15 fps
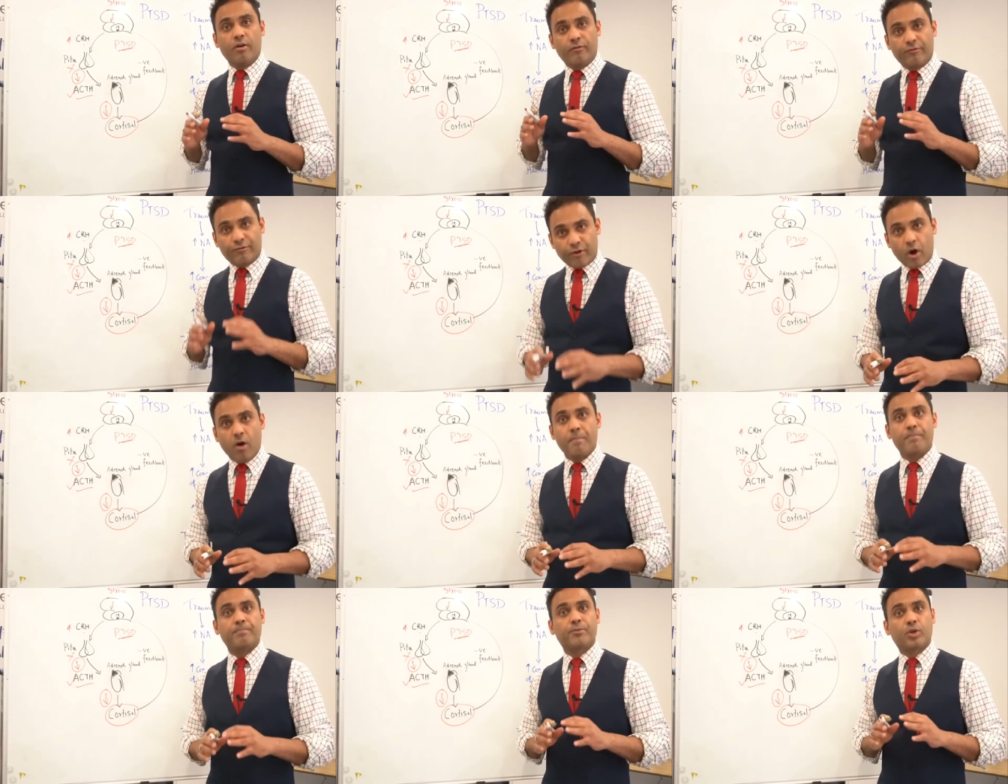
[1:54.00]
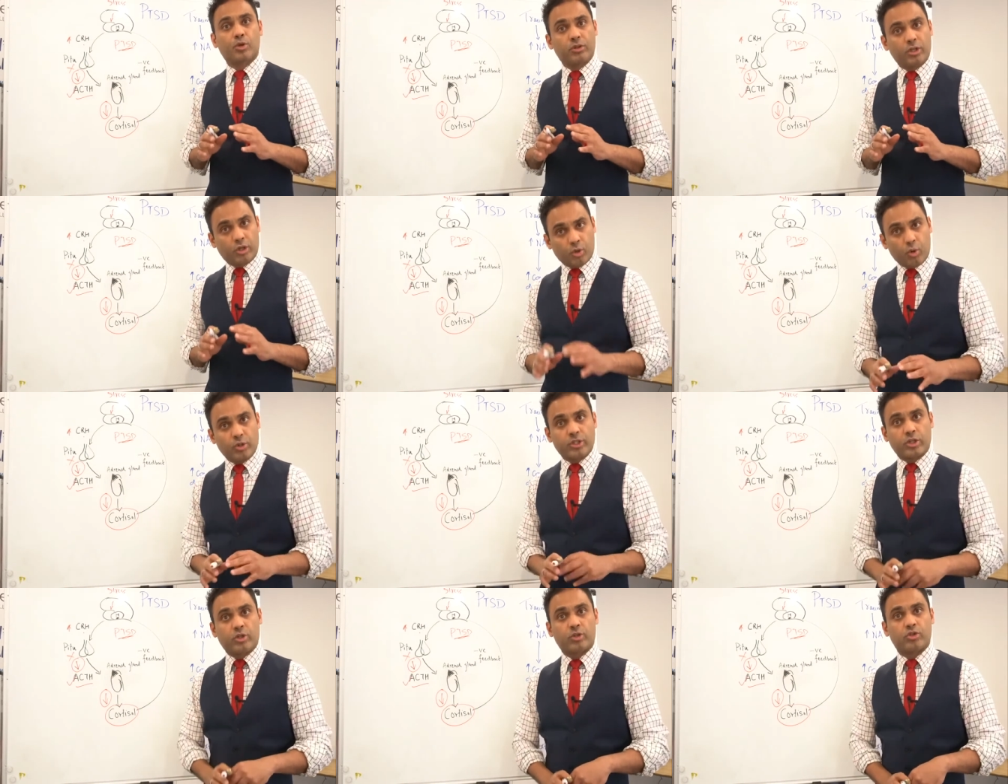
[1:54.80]
from the
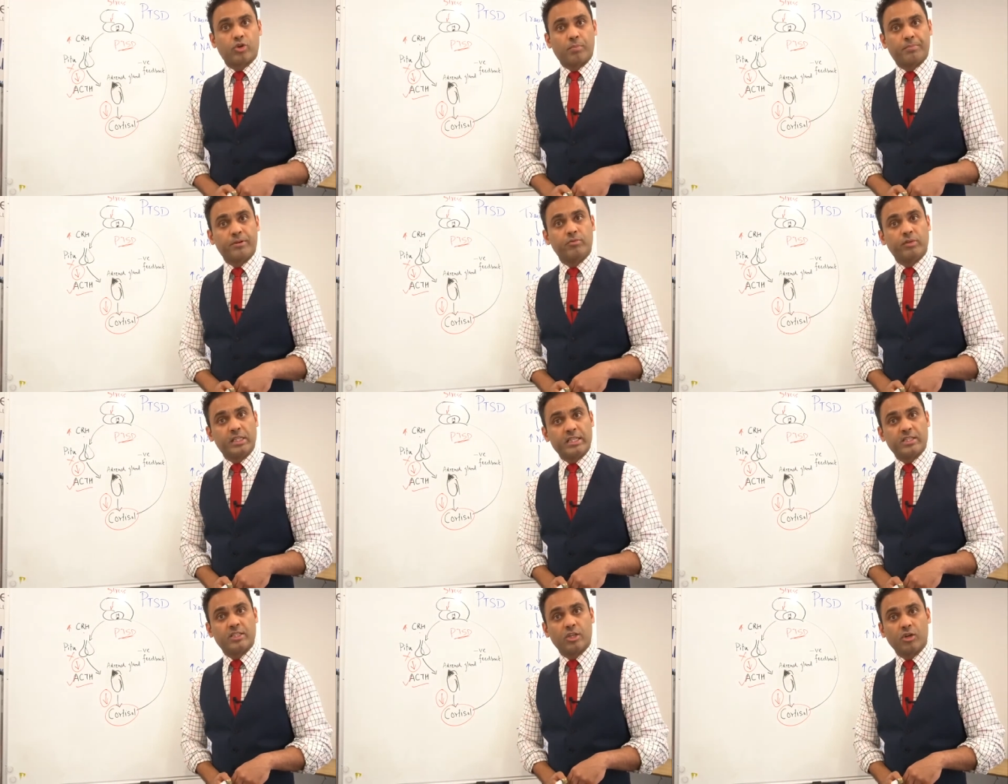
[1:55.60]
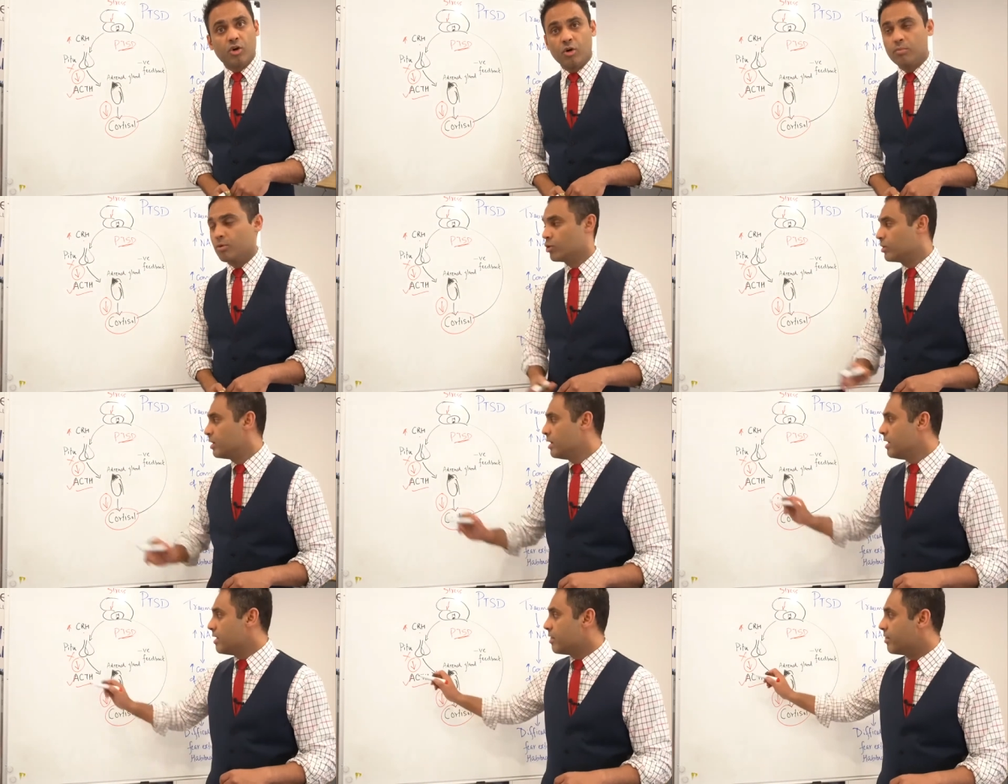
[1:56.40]
corticotropin-releasing hormone.
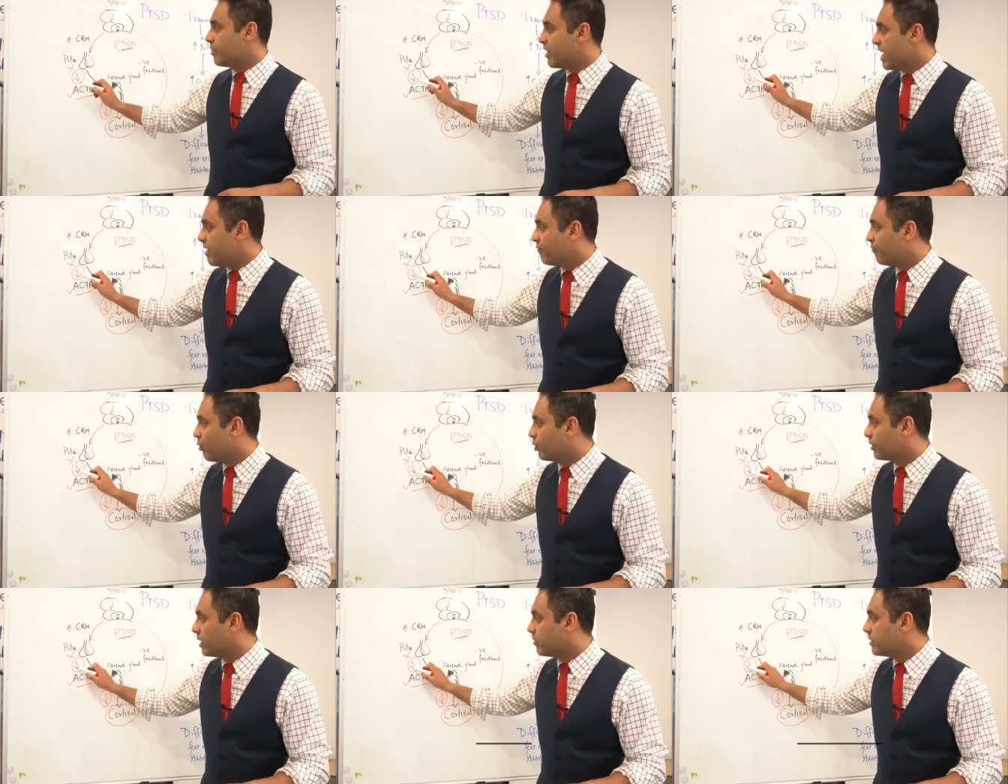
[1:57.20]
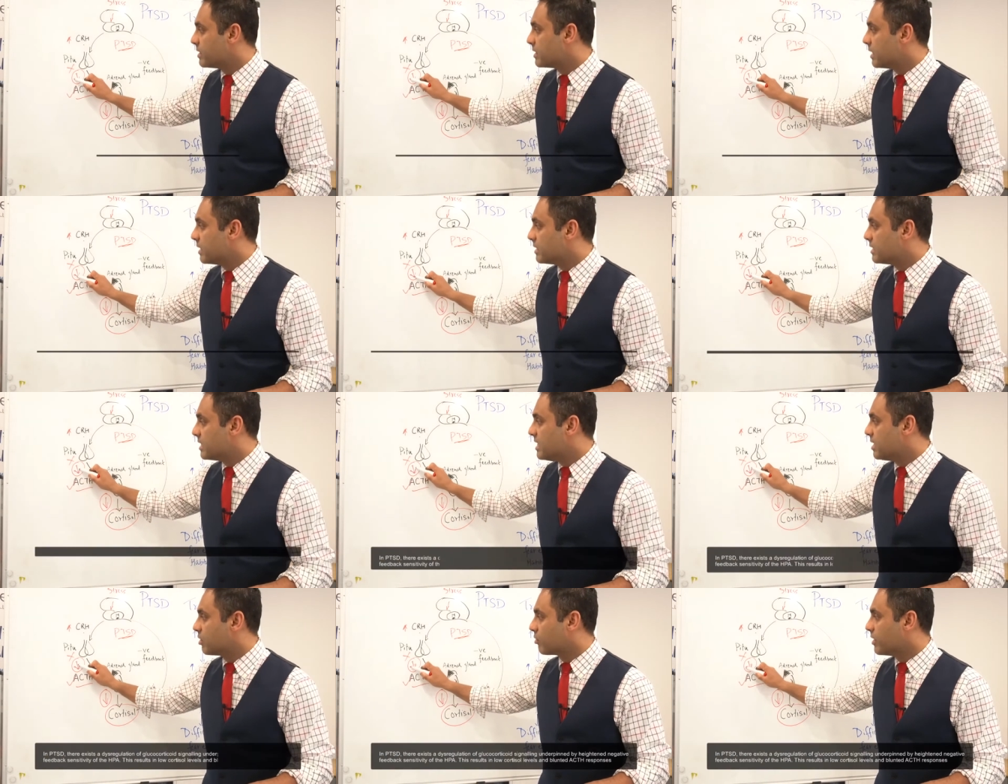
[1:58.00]
Therefore, there is
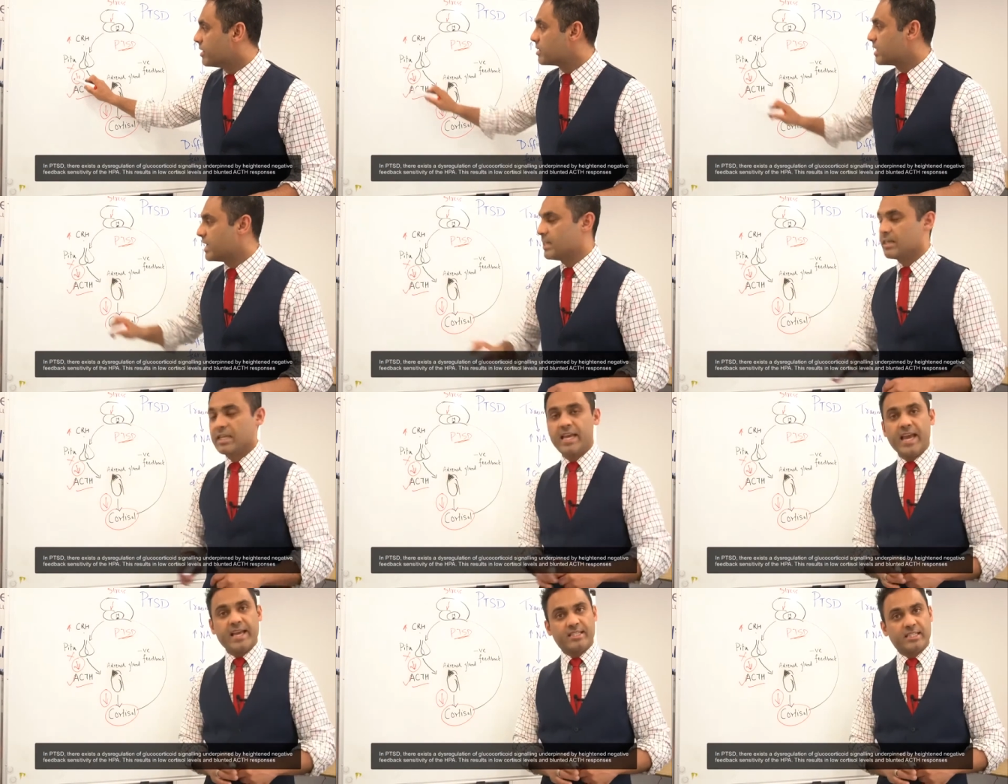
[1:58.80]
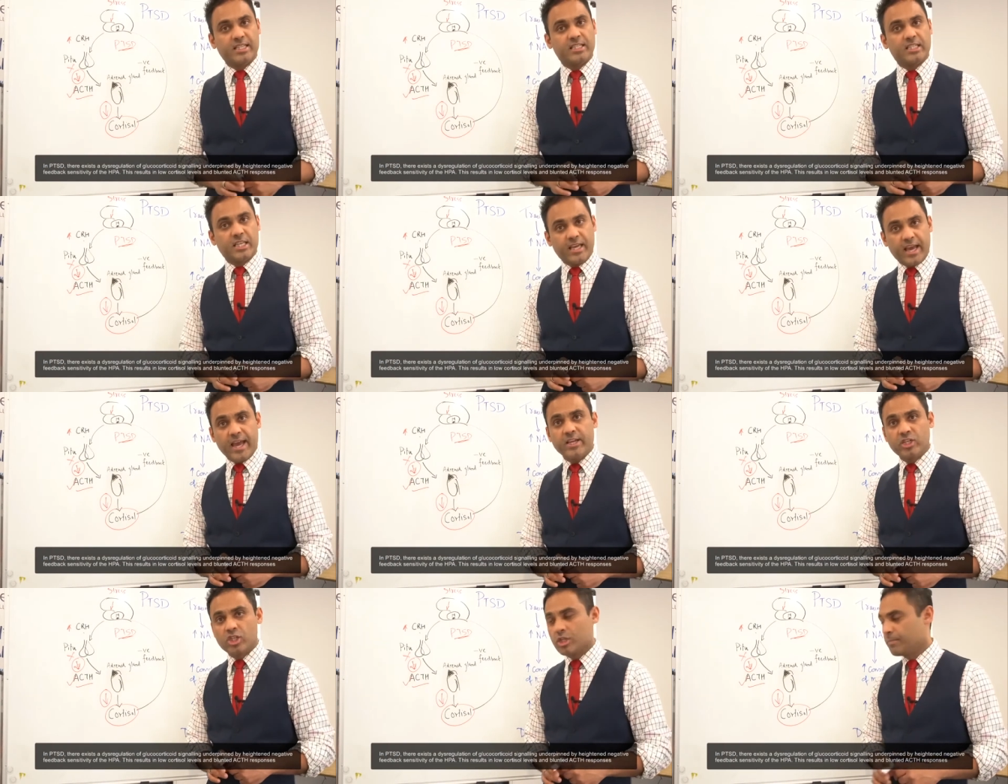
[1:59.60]
decrease in the
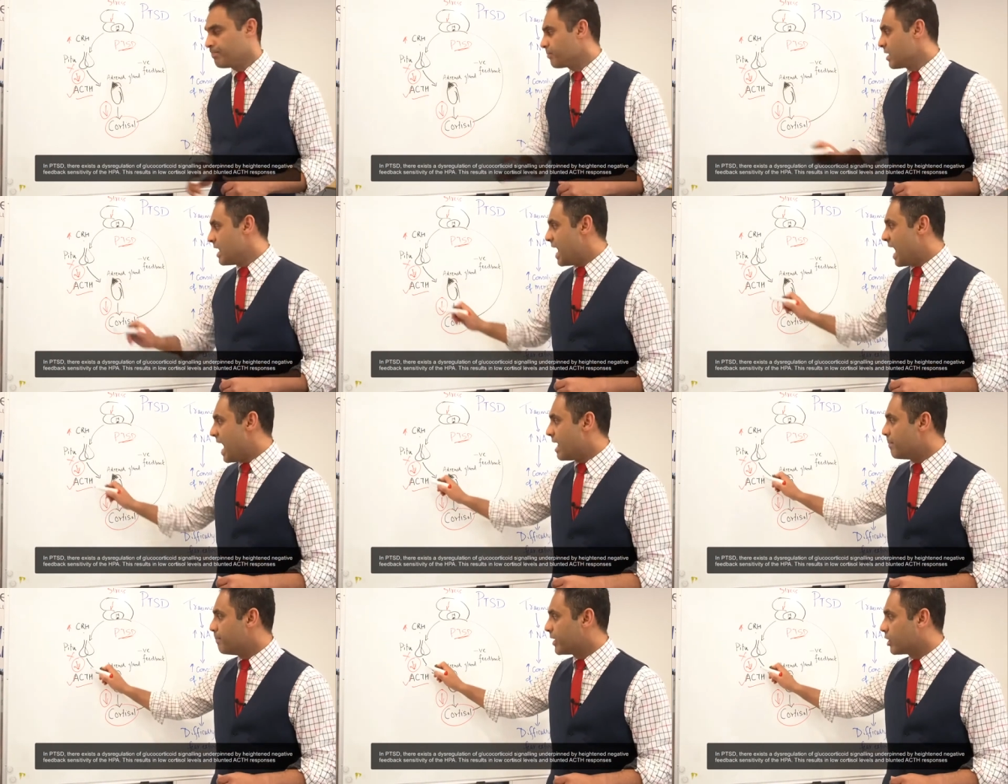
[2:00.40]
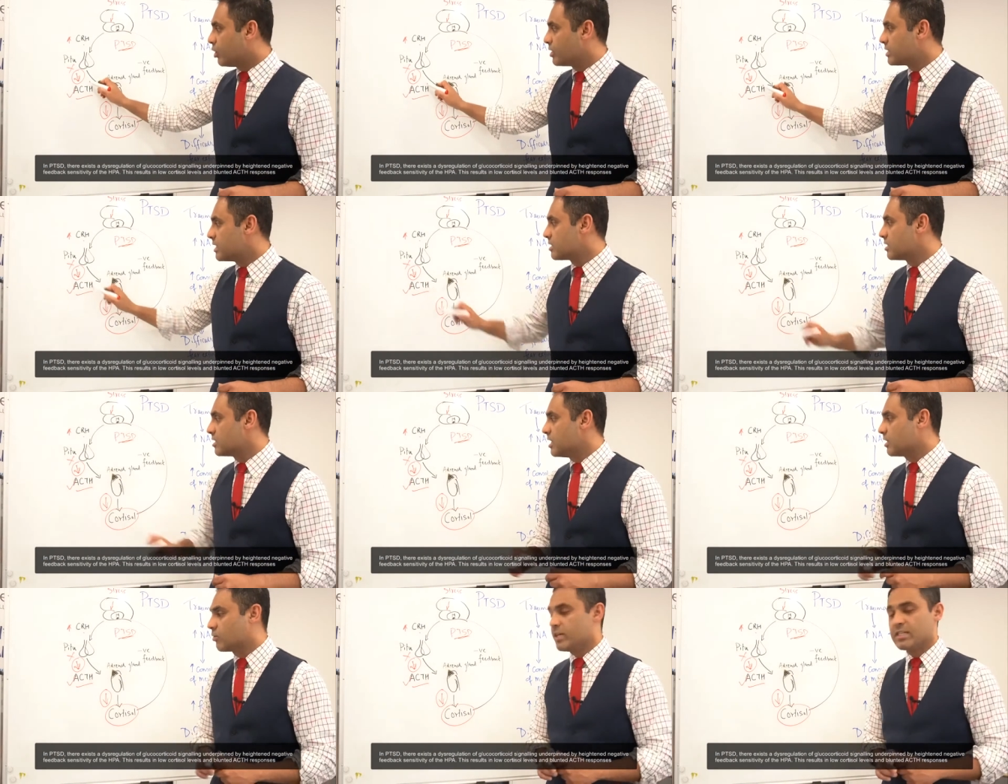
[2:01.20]
ACTH, and because there's a
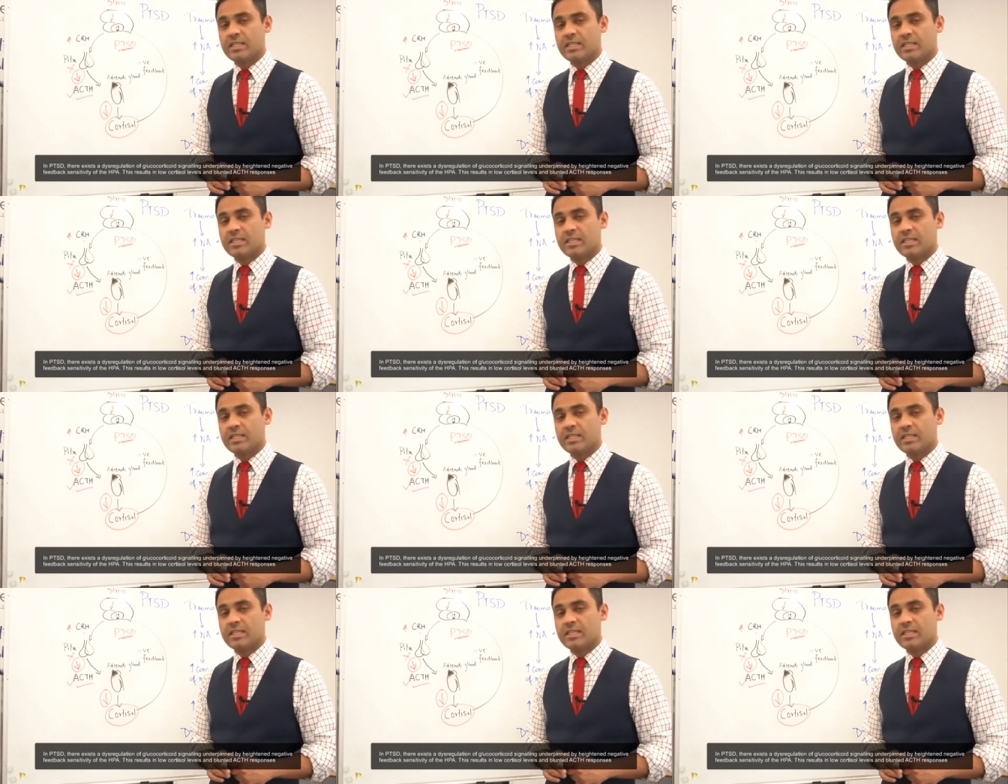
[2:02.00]
decrease in